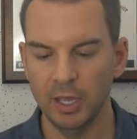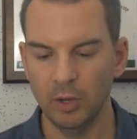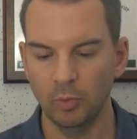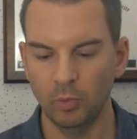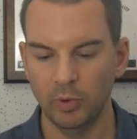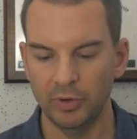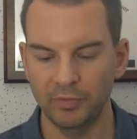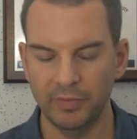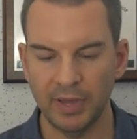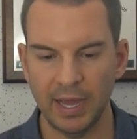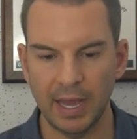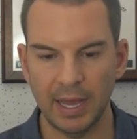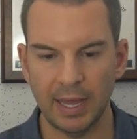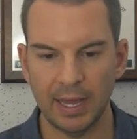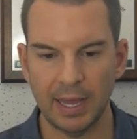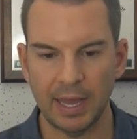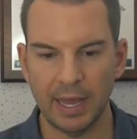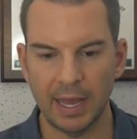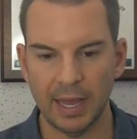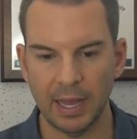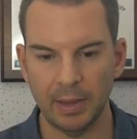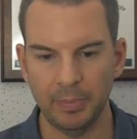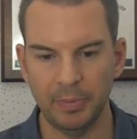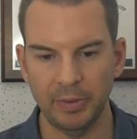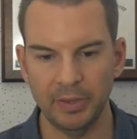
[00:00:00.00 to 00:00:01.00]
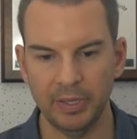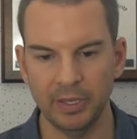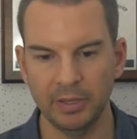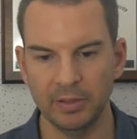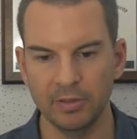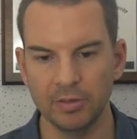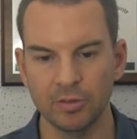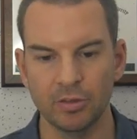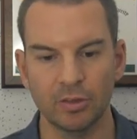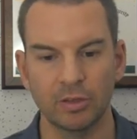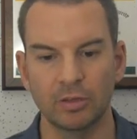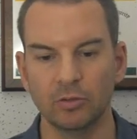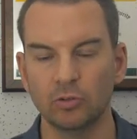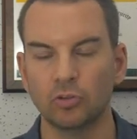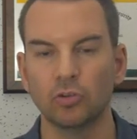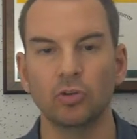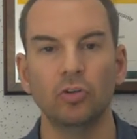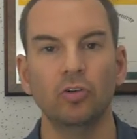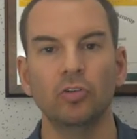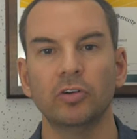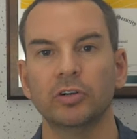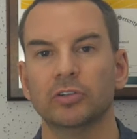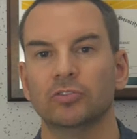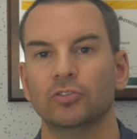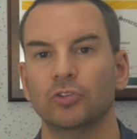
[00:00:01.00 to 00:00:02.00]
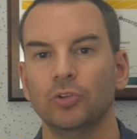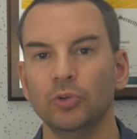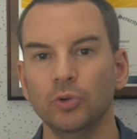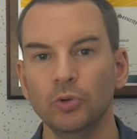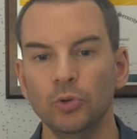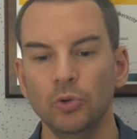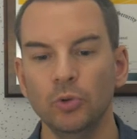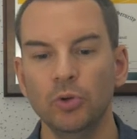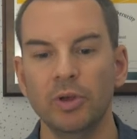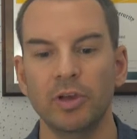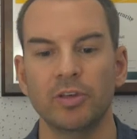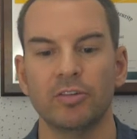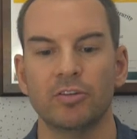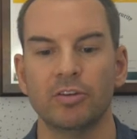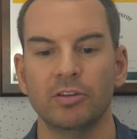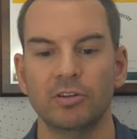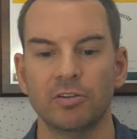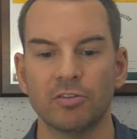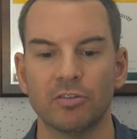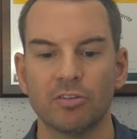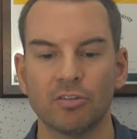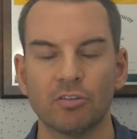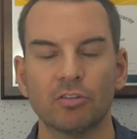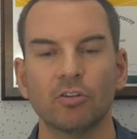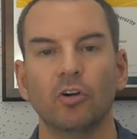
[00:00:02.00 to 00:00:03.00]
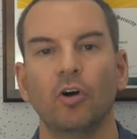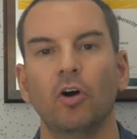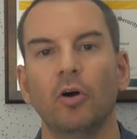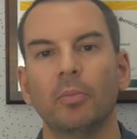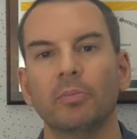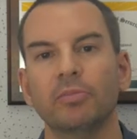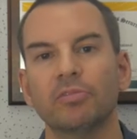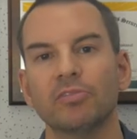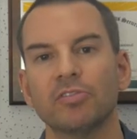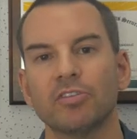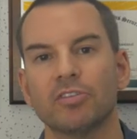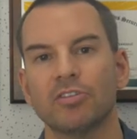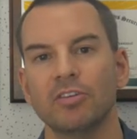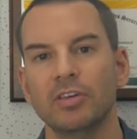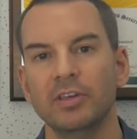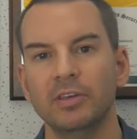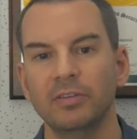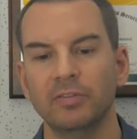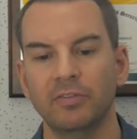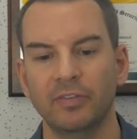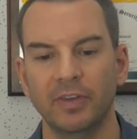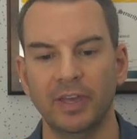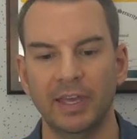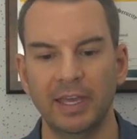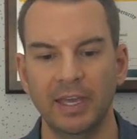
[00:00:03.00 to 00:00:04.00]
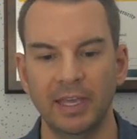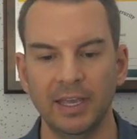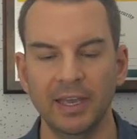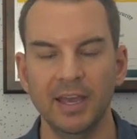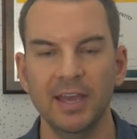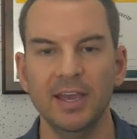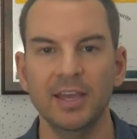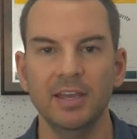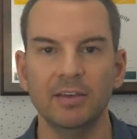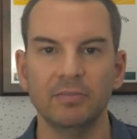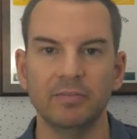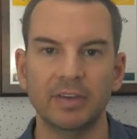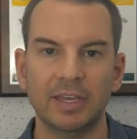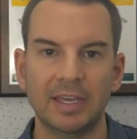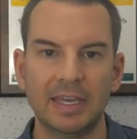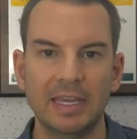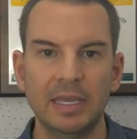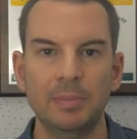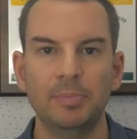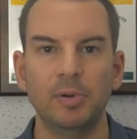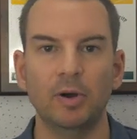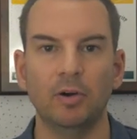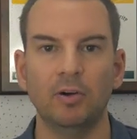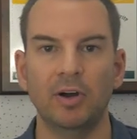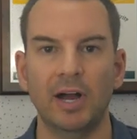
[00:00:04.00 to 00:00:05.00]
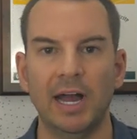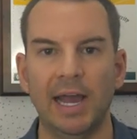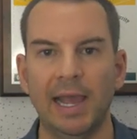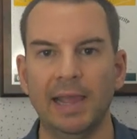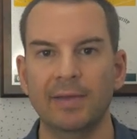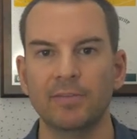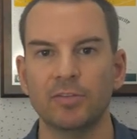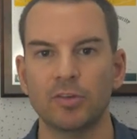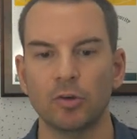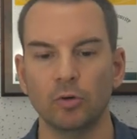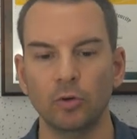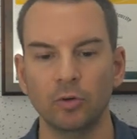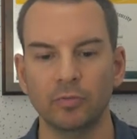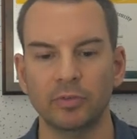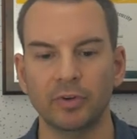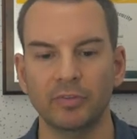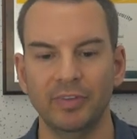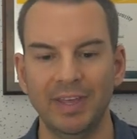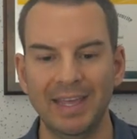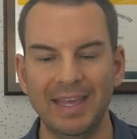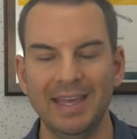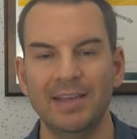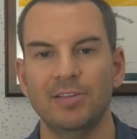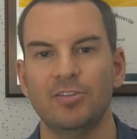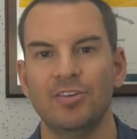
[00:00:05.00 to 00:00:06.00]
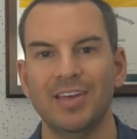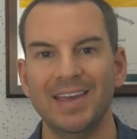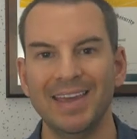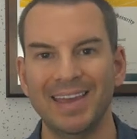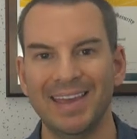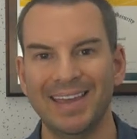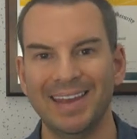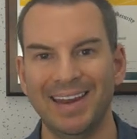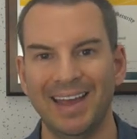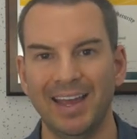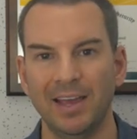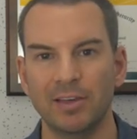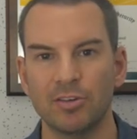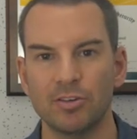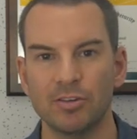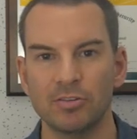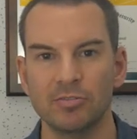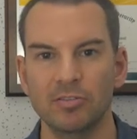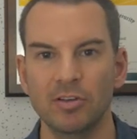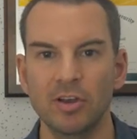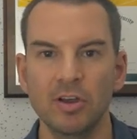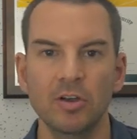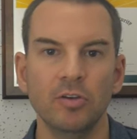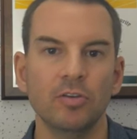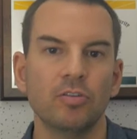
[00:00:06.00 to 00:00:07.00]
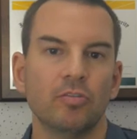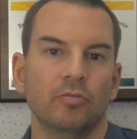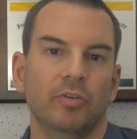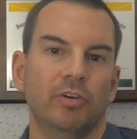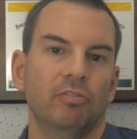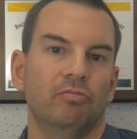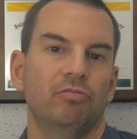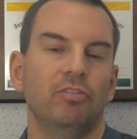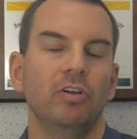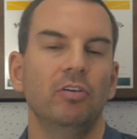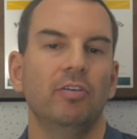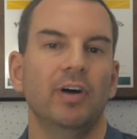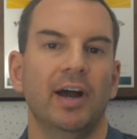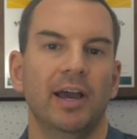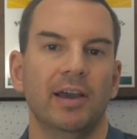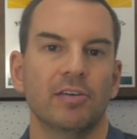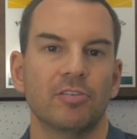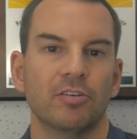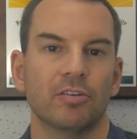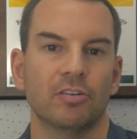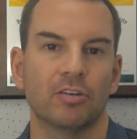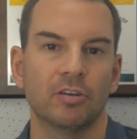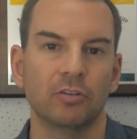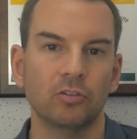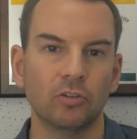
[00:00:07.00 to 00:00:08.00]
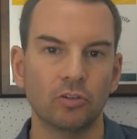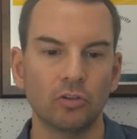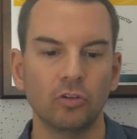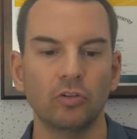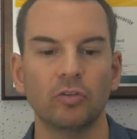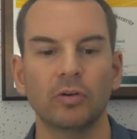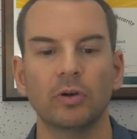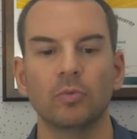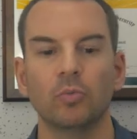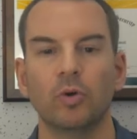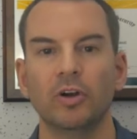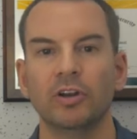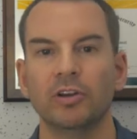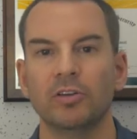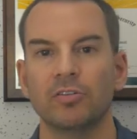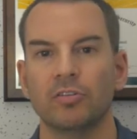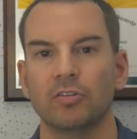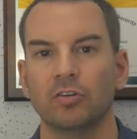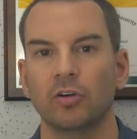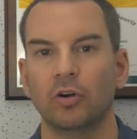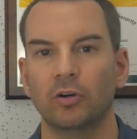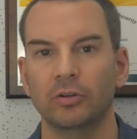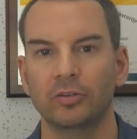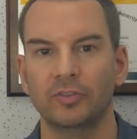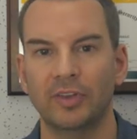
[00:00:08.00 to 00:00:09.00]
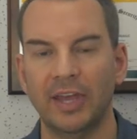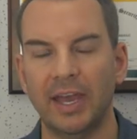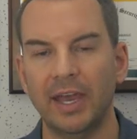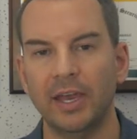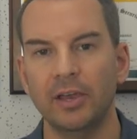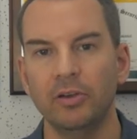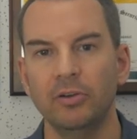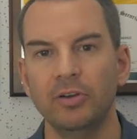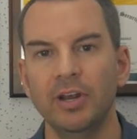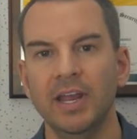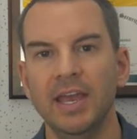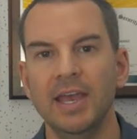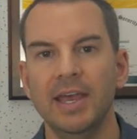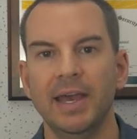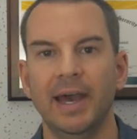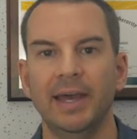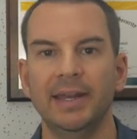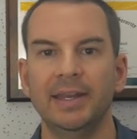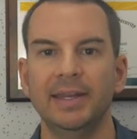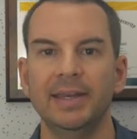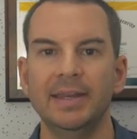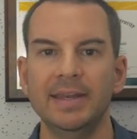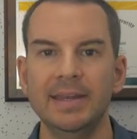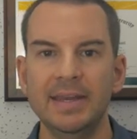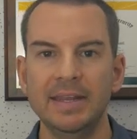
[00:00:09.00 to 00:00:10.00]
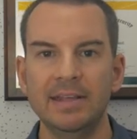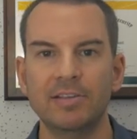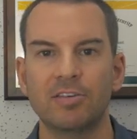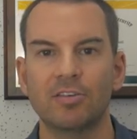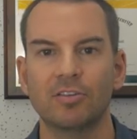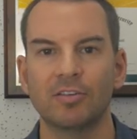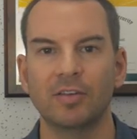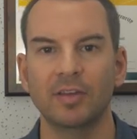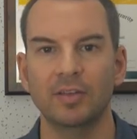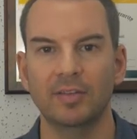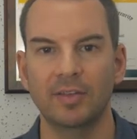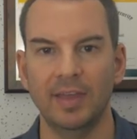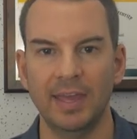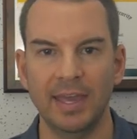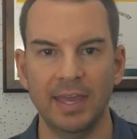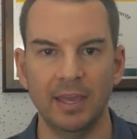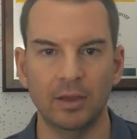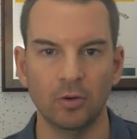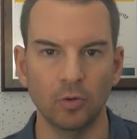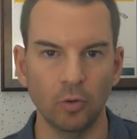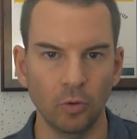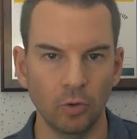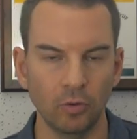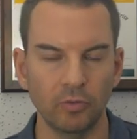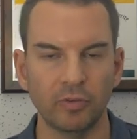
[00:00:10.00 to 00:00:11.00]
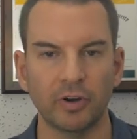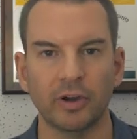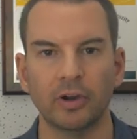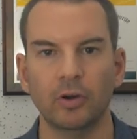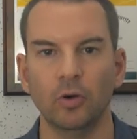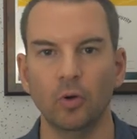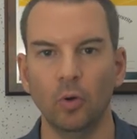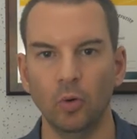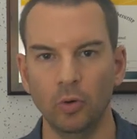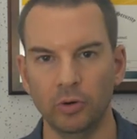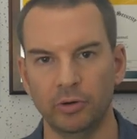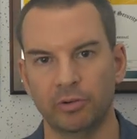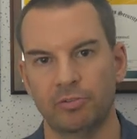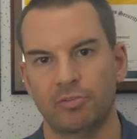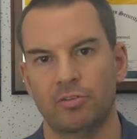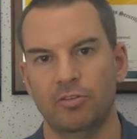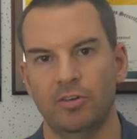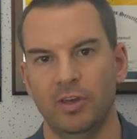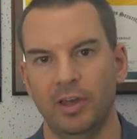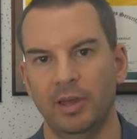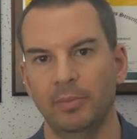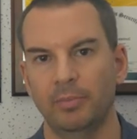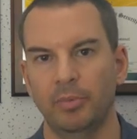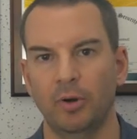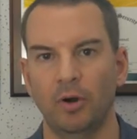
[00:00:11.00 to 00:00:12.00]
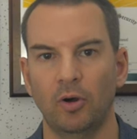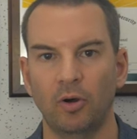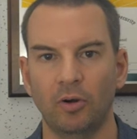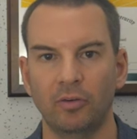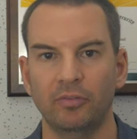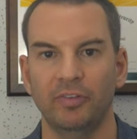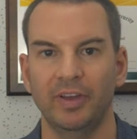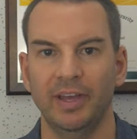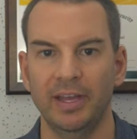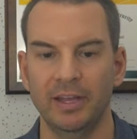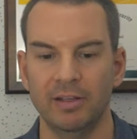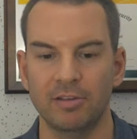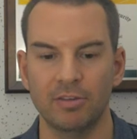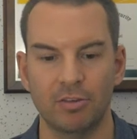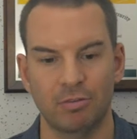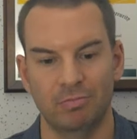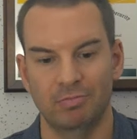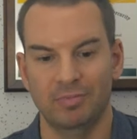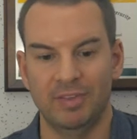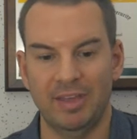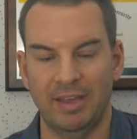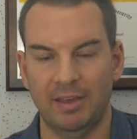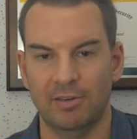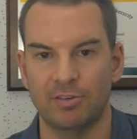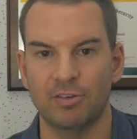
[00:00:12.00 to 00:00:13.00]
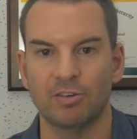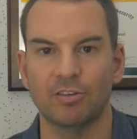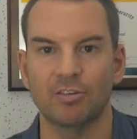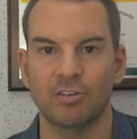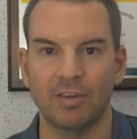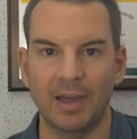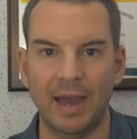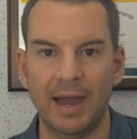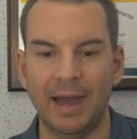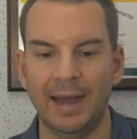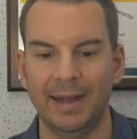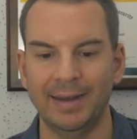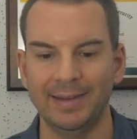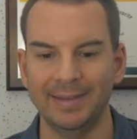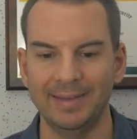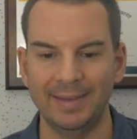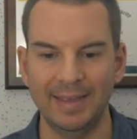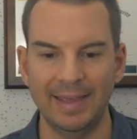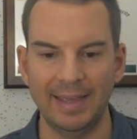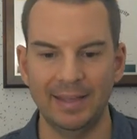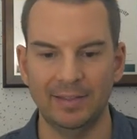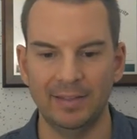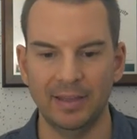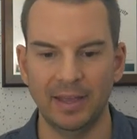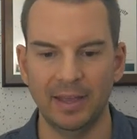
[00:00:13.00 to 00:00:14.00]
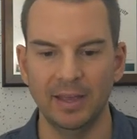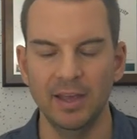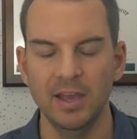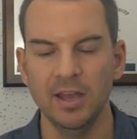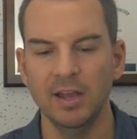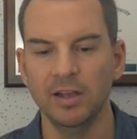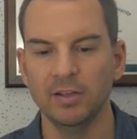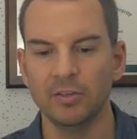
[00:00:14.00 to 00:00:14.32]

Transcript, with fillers: When that happens, controller 2 is going to stop receiving the keep alives over the HA connection. So it realizes controller one has gone down and it needs to take over ownership of its disks and data.